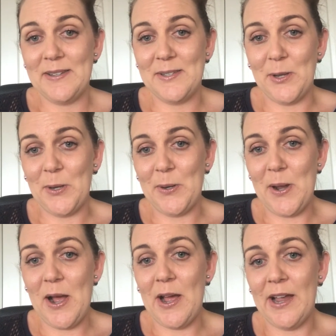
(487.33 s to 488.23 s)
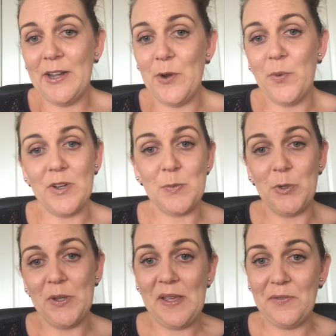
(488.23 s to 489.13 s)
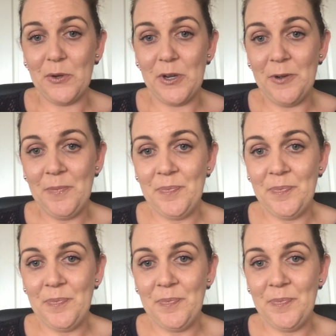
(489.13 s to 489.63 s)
So I don't want to spoil that for you.